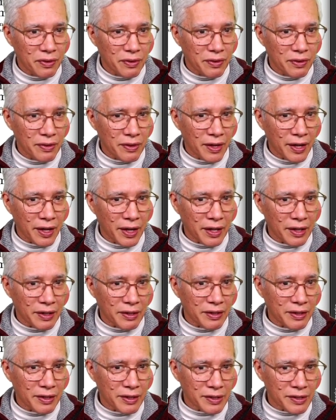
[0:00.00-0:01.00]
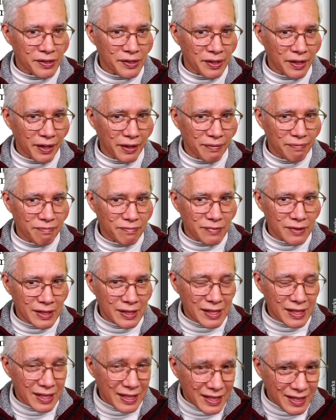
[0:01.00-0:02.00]
that is like,
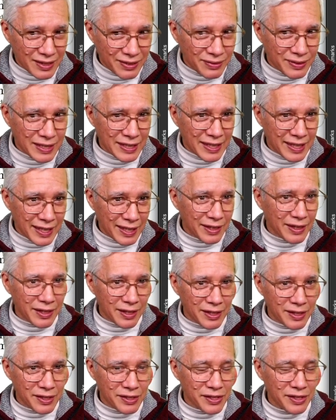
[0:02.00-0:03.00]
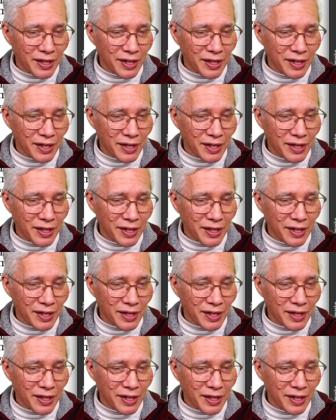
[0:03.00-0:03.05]
yeah, we need this.